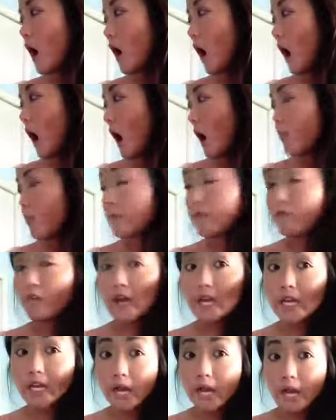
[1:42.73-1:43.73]

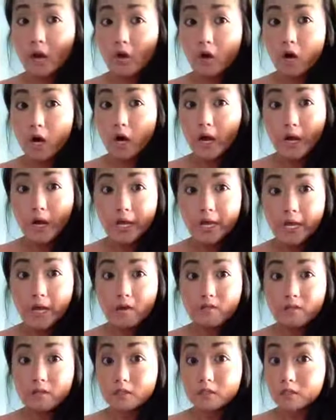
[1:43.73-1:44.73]
Right now, I
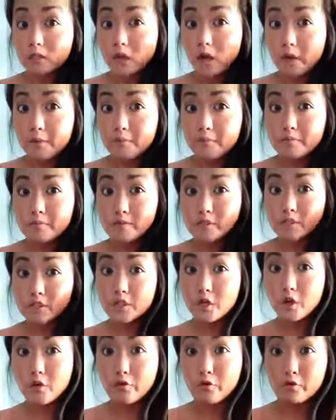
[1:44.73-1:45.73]
have a lot to
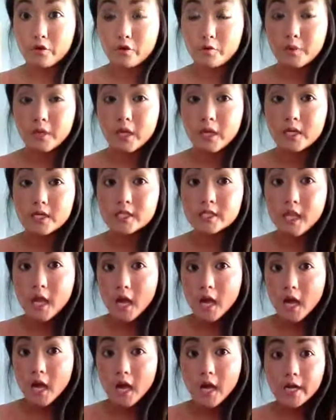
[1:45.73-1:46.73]
go through because
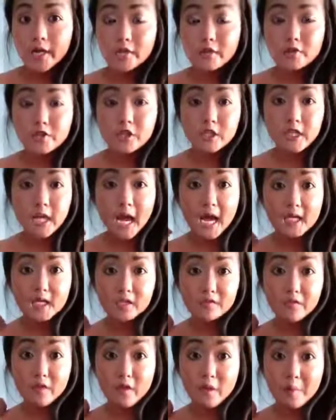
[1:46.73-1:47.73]
I usually
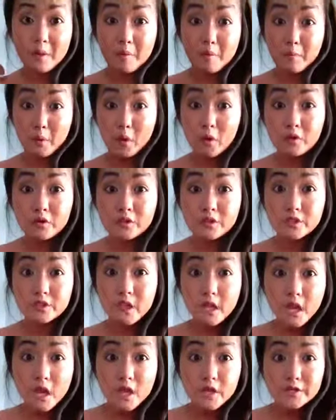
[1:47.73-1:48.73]
ask for them in bulks.
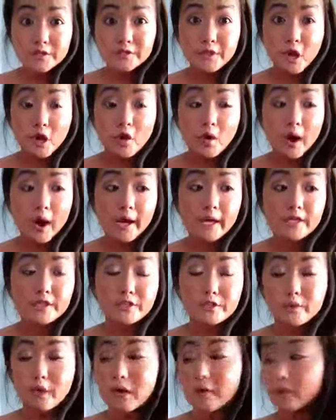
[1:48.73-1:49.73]
So I
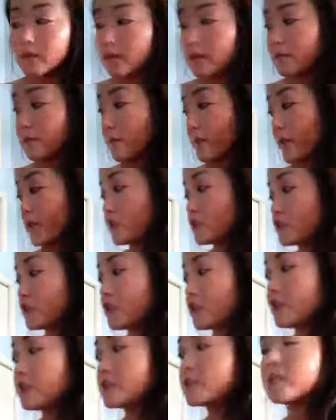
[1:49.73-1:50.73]
do have a lot of
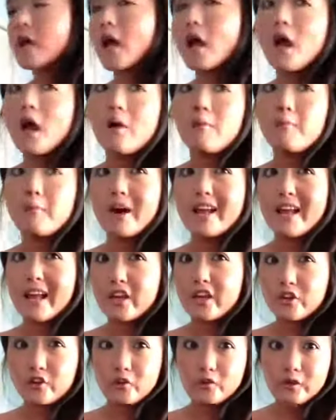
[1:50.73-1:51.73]
pictures, but I
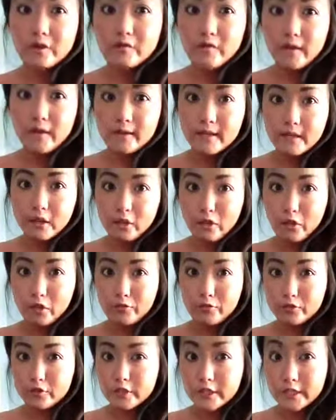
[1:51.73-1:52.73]
could only find like
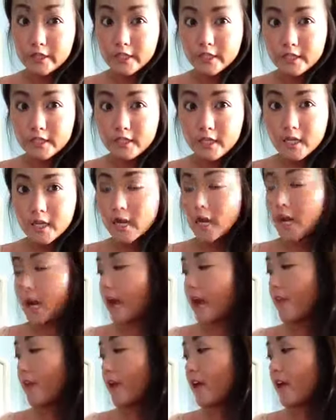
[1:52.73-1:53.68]
3. And